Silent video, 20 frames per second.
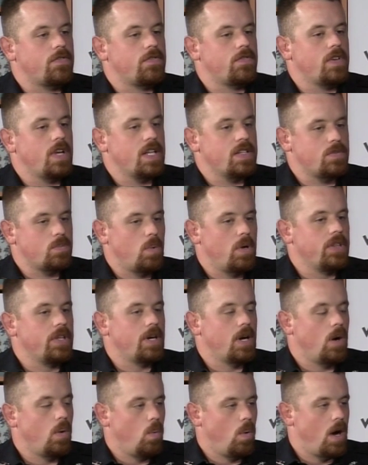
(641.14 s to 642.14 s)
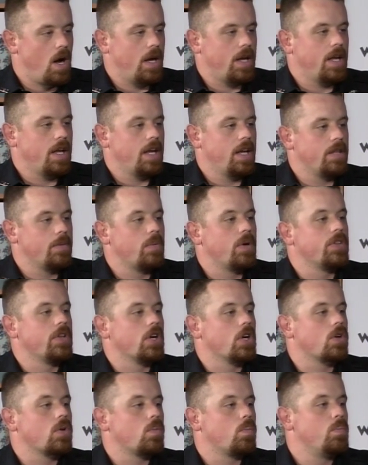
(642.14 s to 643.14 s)
it's when they're out walking and when
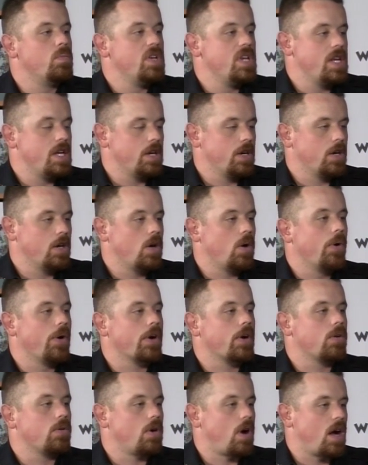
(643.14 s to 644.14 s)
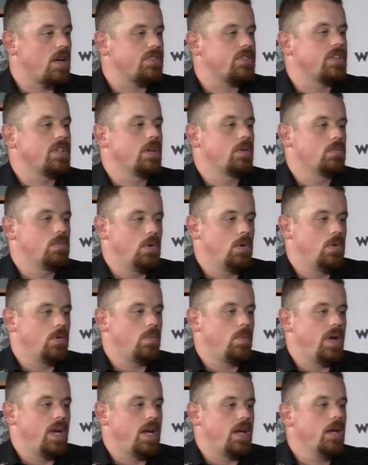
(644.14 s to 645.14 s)
they're near or crossing a
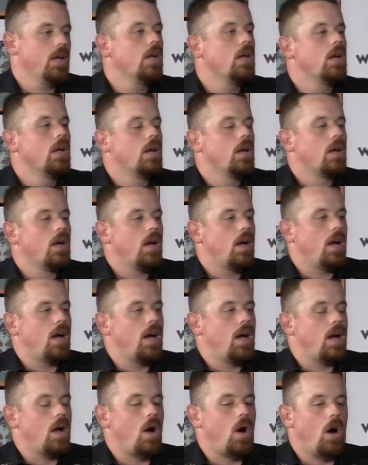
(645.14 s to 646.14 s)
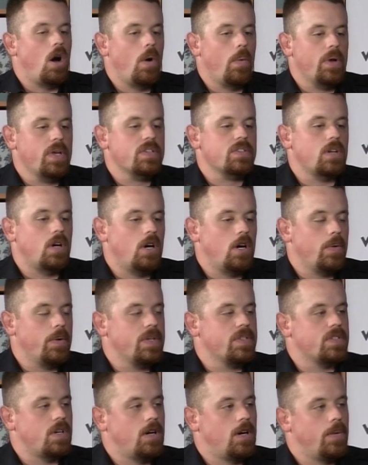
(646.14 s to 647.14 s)
roadway. Always,
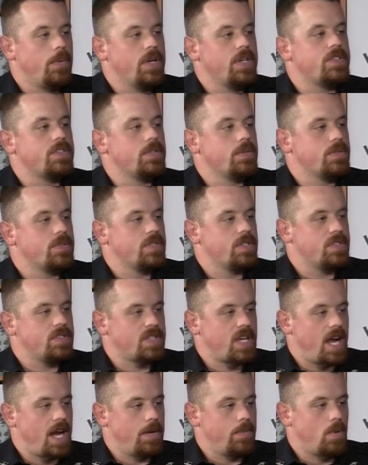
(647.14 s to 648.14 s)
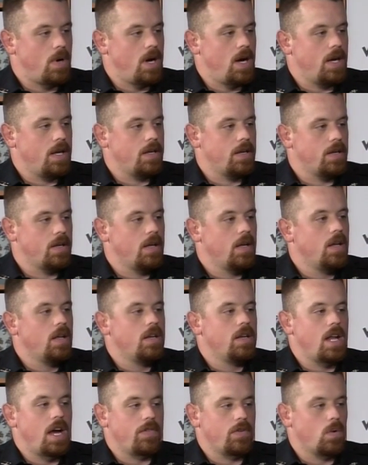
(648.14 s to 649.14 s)
always, always use the sidewalk.
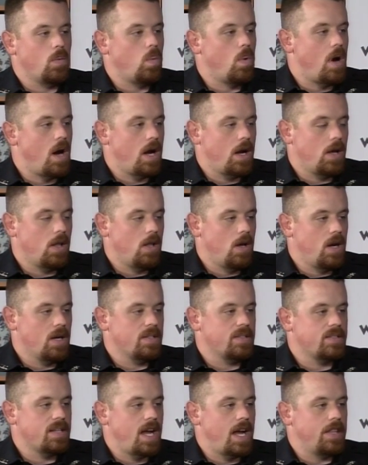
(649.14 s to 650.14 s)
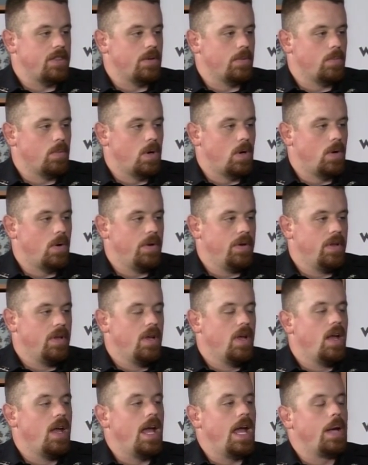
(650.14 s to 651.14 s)
Never walk alongside the road.
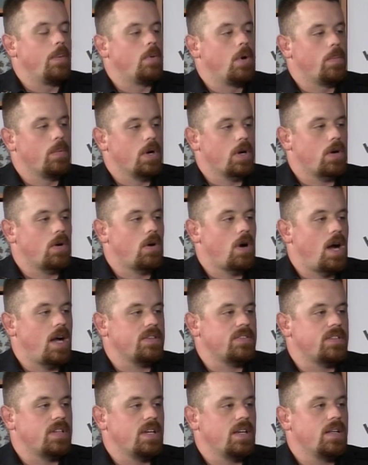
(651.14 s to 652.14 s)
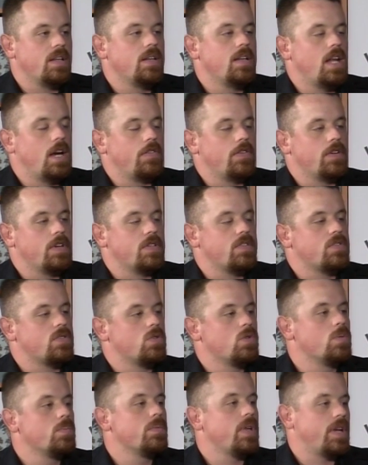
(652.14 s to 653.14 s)
And when we're crossing, never
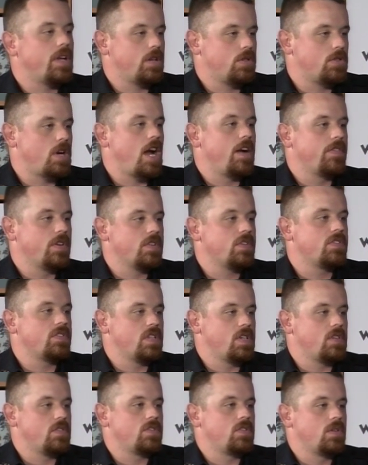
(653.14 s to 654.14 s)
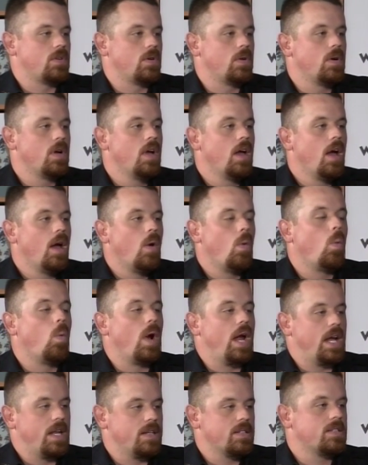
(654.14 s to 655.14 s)
assume that a driver sees you.
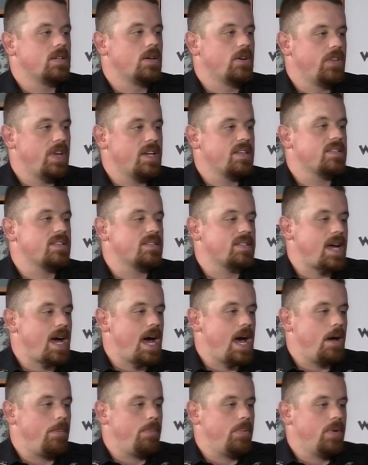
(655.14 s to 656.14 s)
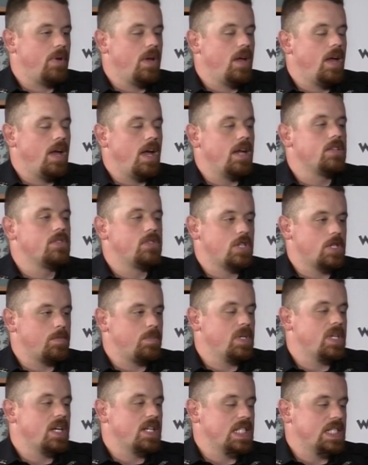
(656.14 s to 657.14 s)
Wait until they stop. And just
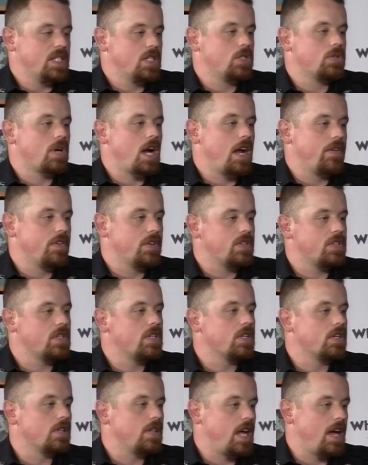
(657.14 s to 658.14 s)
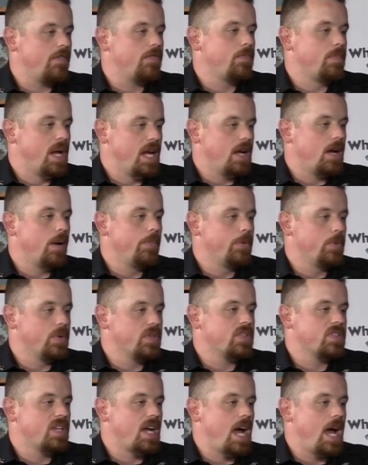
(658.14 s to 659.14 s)
because the driver to your left may come to a
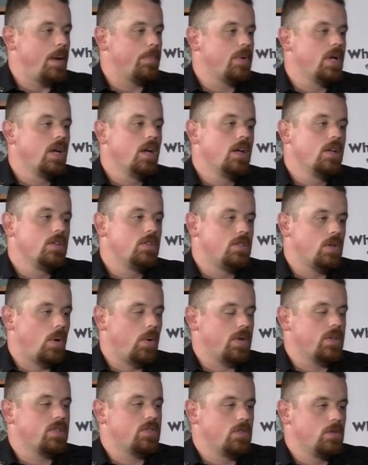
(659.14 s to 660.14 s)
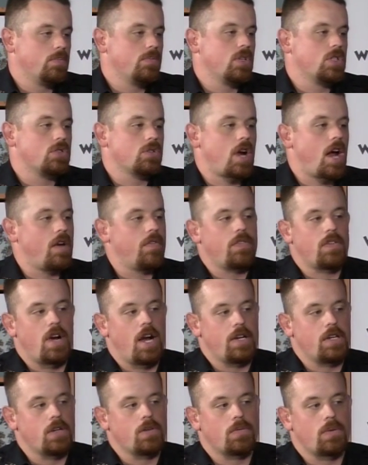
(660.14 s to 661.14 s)
stop, don't assume the driver
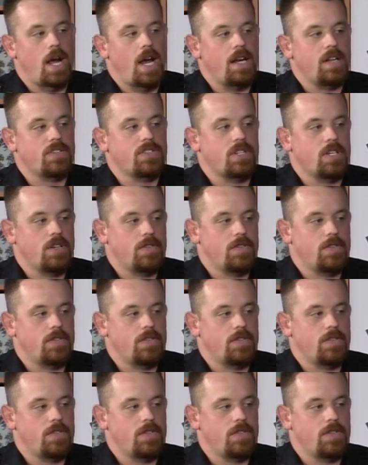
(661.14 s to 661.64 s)
on your right is going to